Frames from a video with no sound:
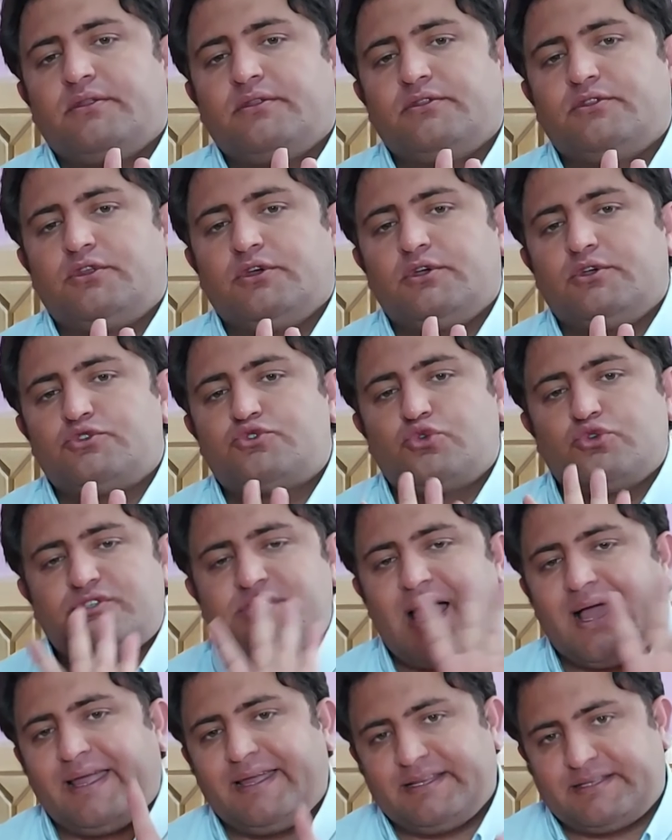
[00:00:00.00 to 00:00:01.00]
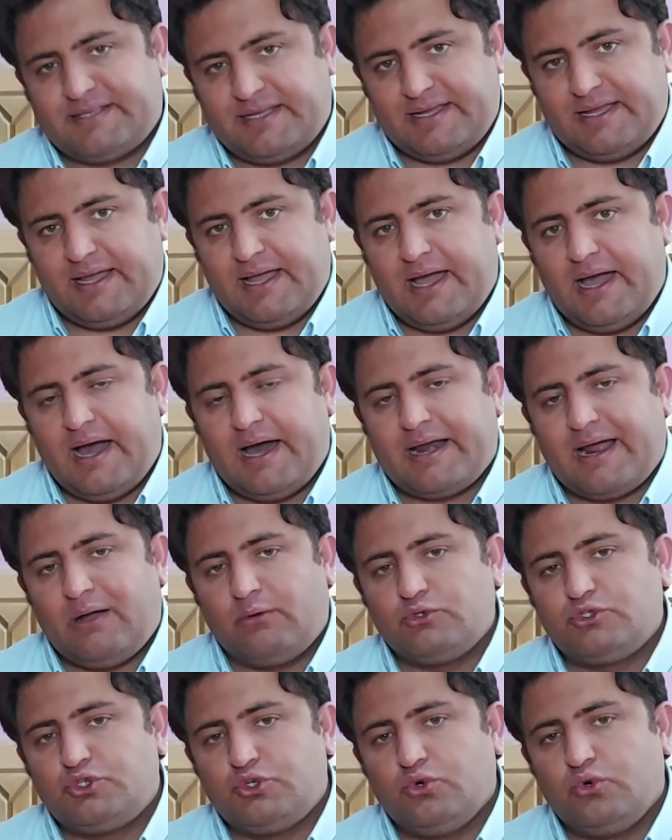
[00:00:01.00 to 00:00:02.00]
the society
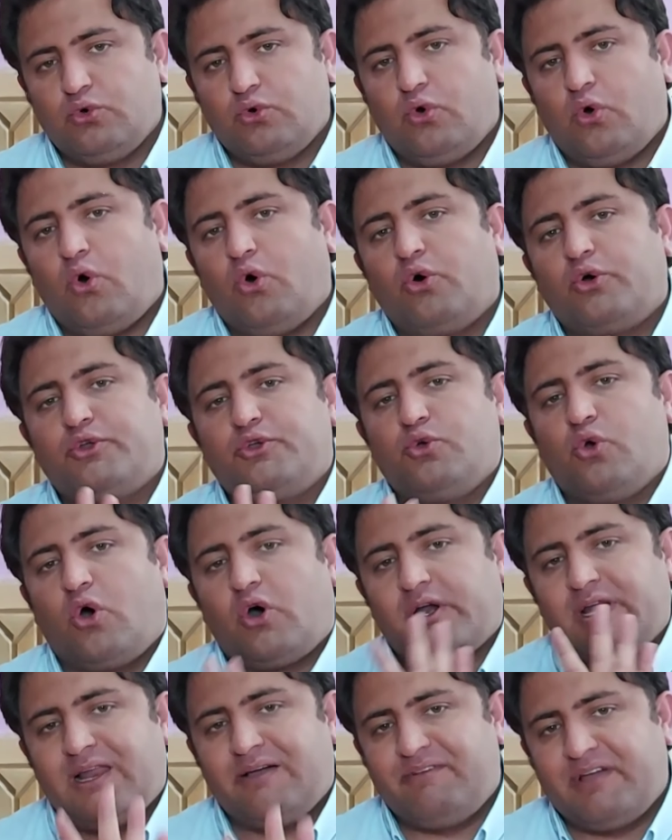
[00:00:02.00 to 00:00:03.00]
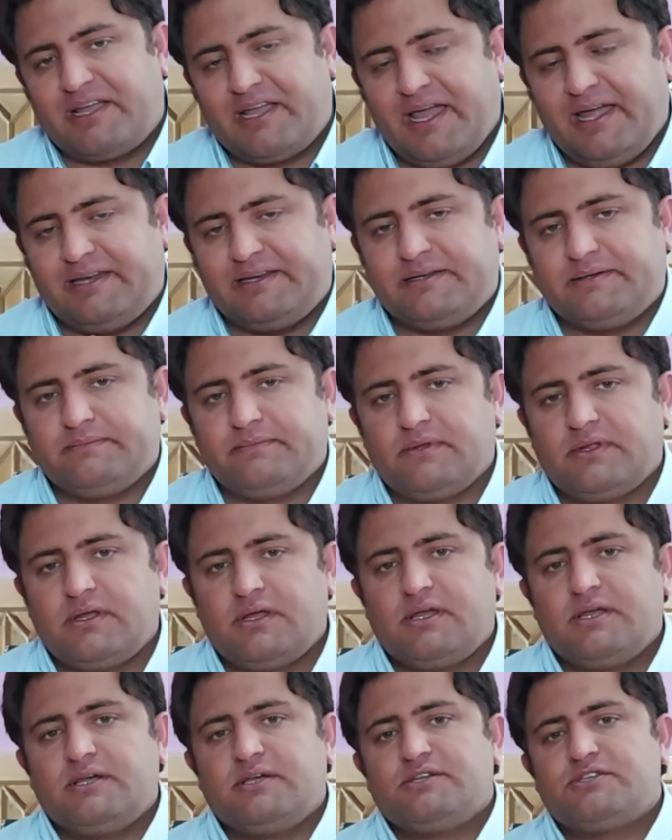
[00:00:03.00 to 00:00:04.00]
around you or you are living in.
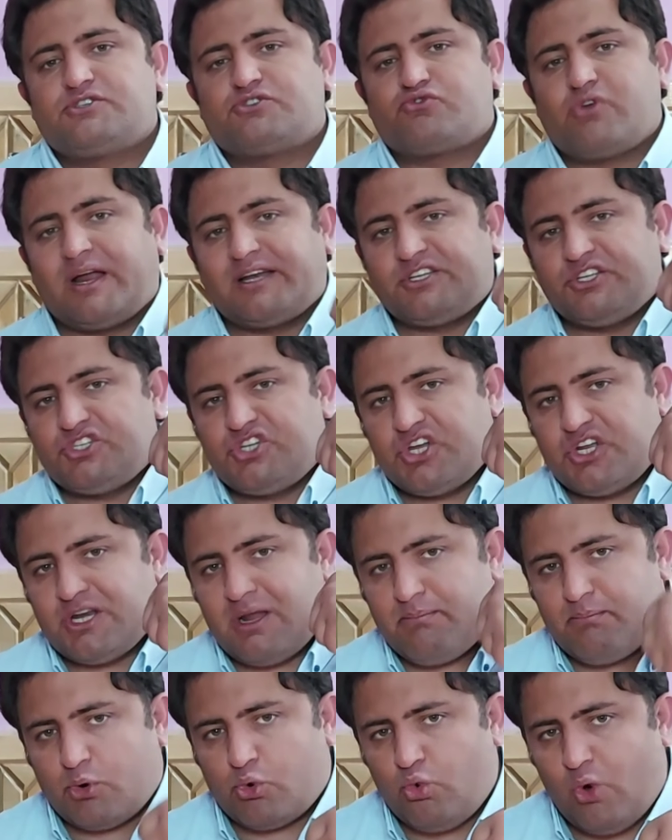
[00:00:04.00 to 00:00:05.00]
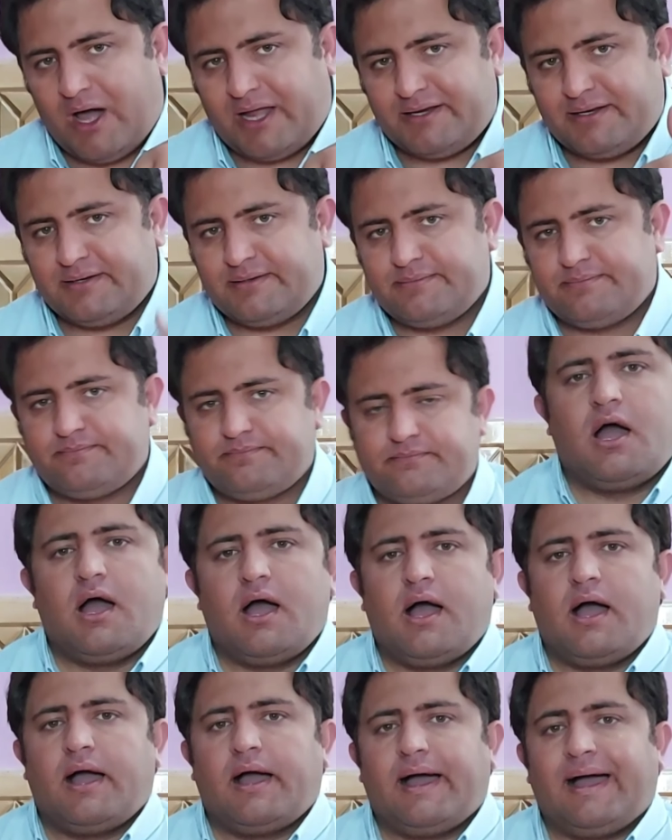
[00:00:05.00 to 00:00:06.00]
Strategy number 1.
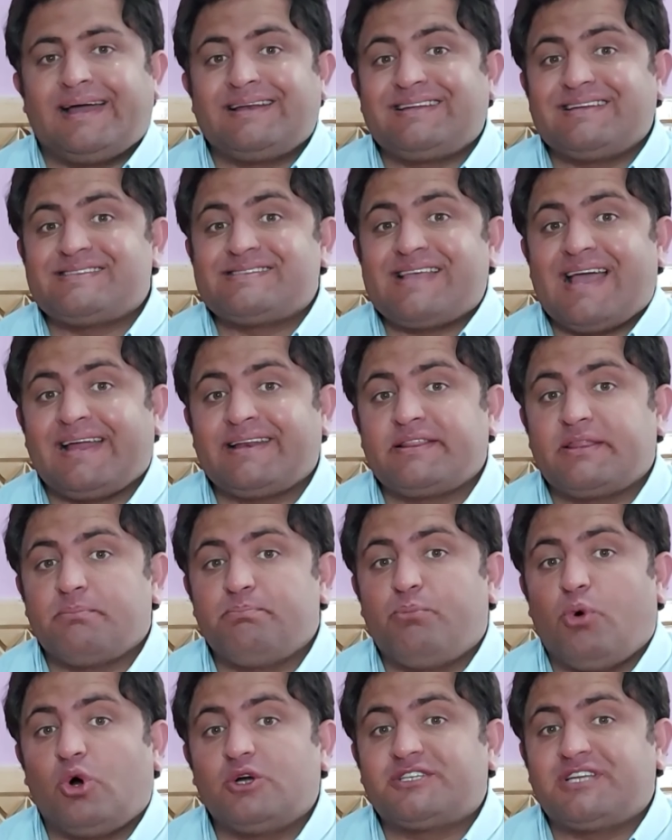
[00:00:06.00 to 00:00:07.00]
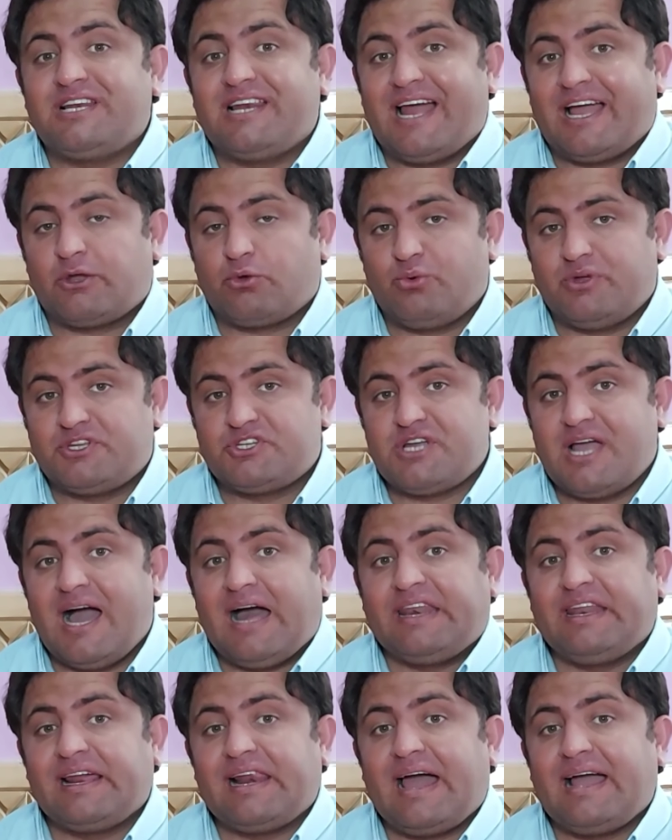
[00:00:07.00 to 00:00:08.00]
Understand the body language.
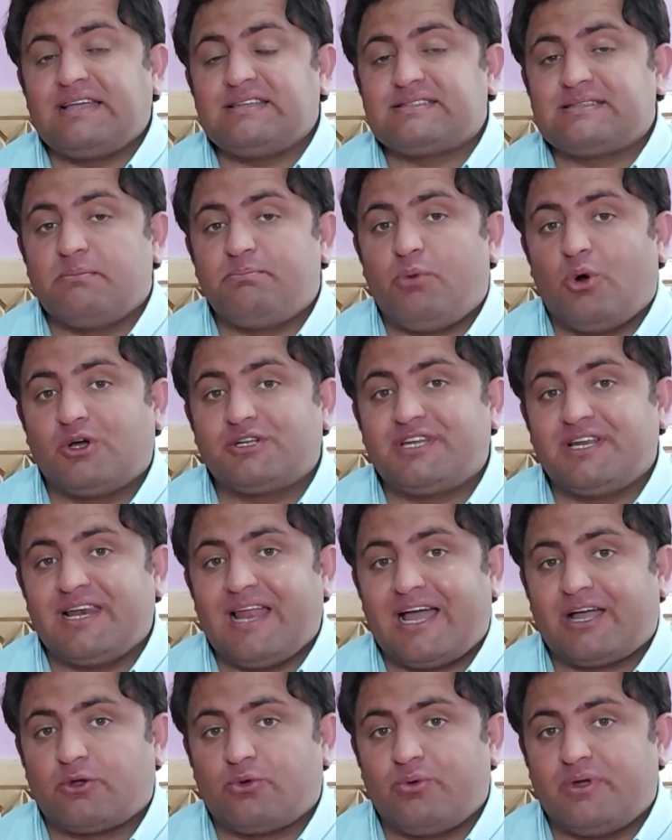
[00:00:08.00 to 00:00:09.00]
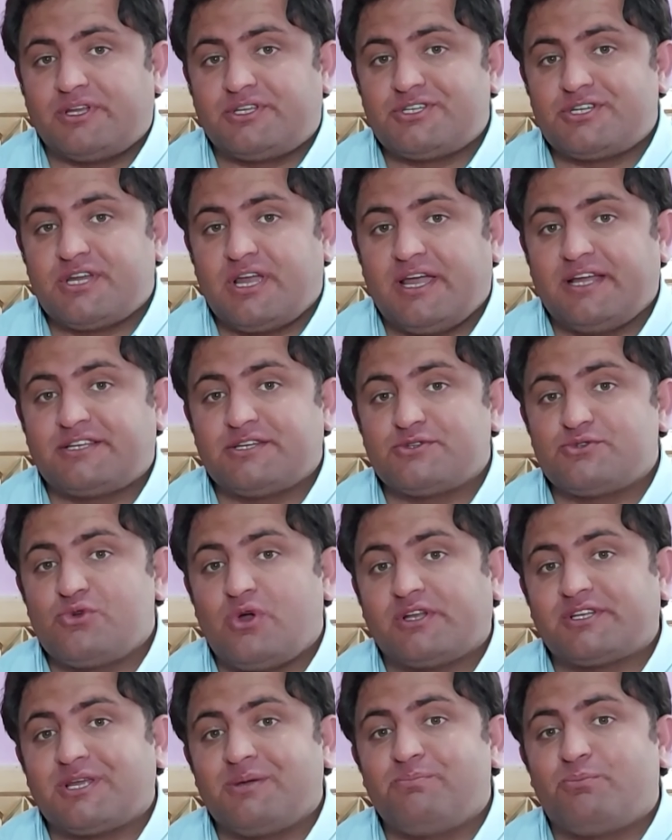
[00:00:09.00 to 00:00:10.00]
Analyze the body language. It is
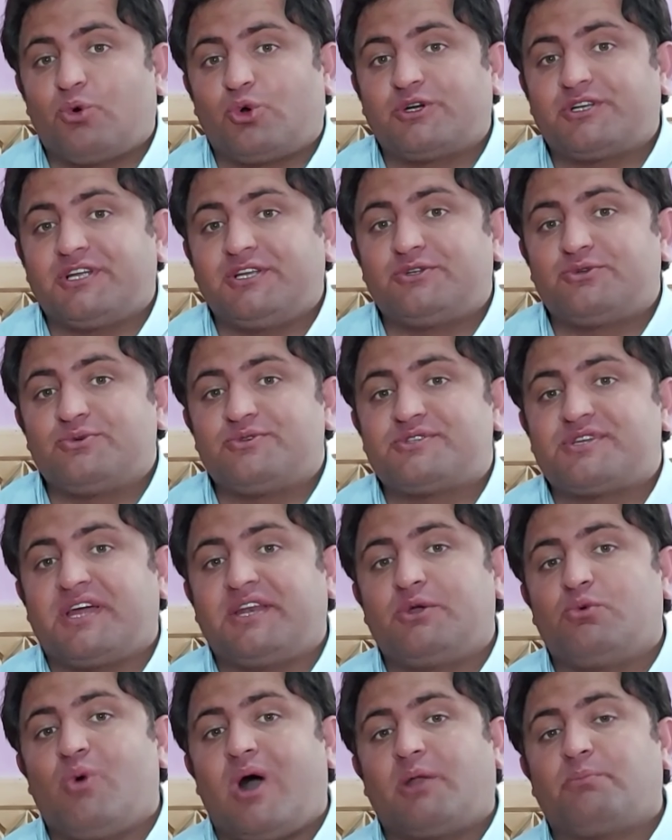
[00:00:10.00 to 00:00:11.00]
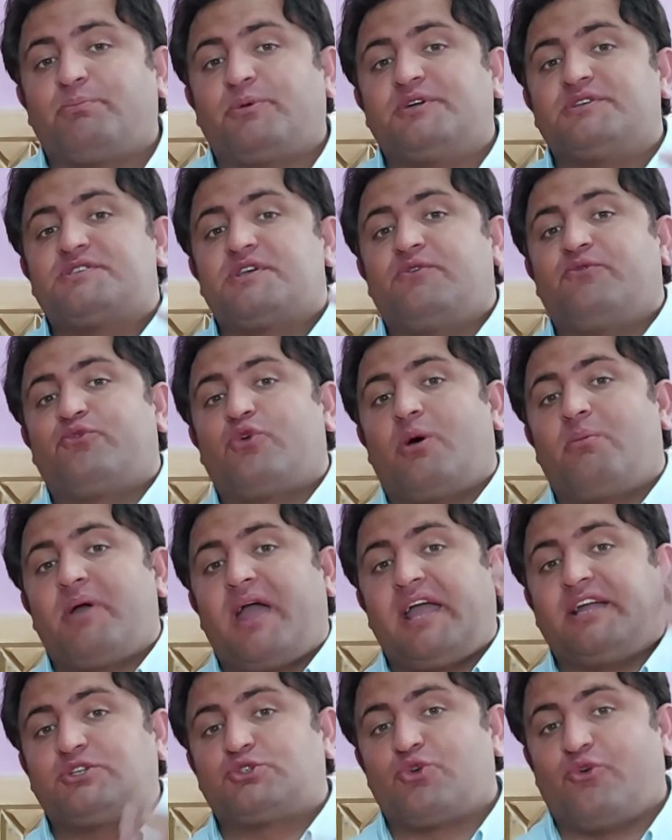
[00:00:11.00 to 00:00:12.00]
not important to study one person from
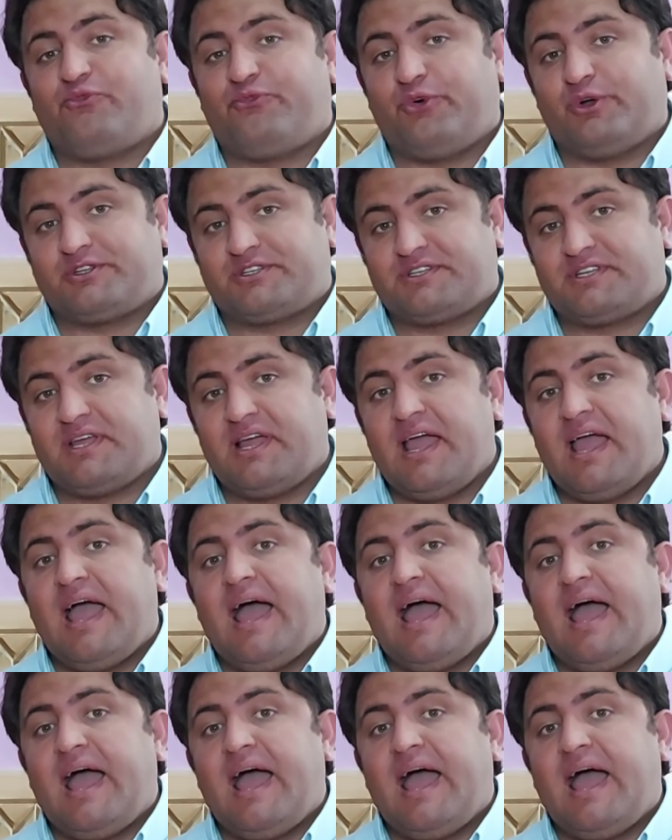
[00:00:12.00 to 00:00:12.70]
head to foot.